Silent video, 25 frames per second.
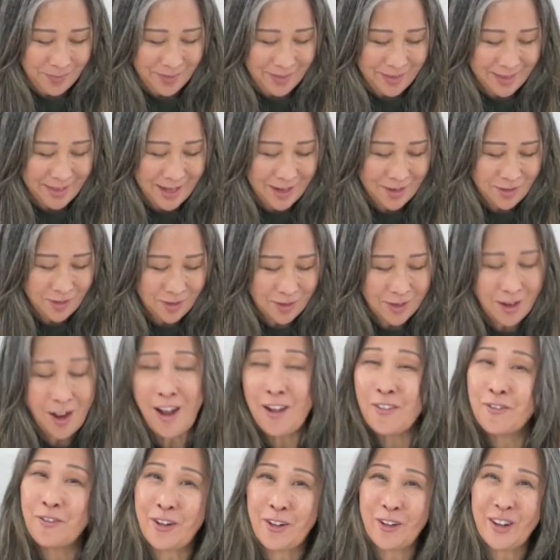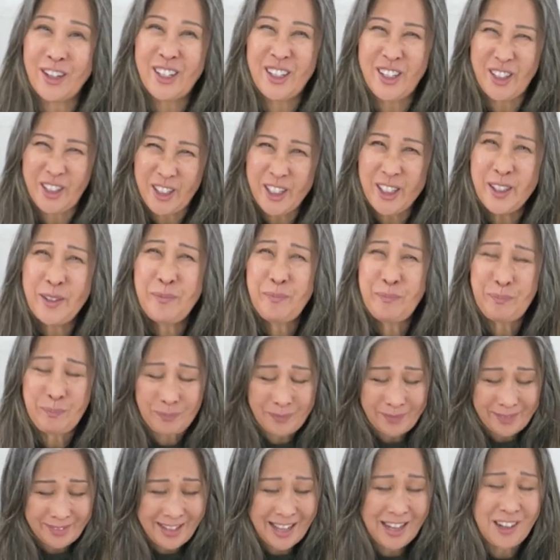that are not very good,
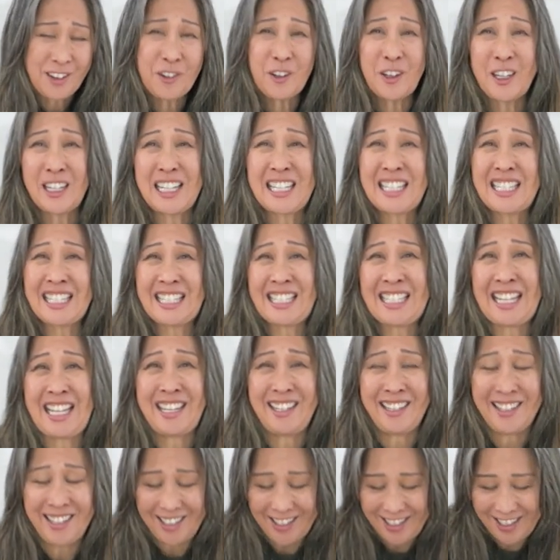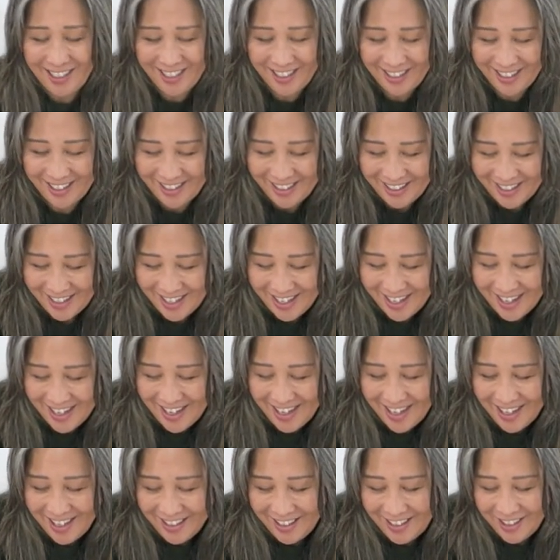that are going to sit.
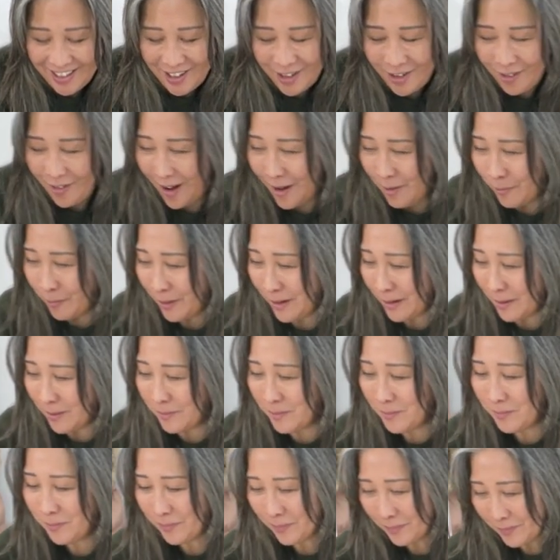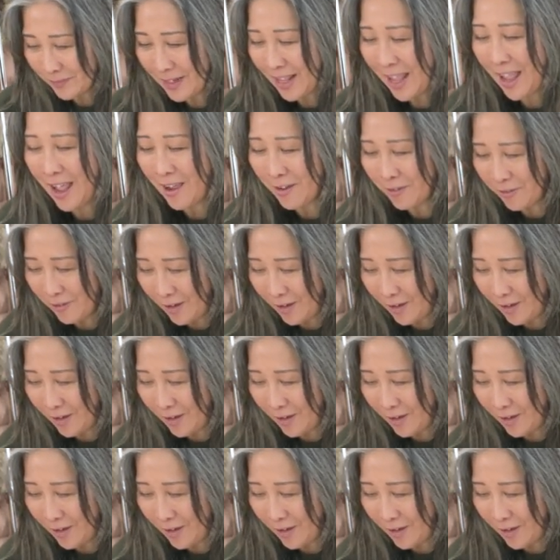I want to have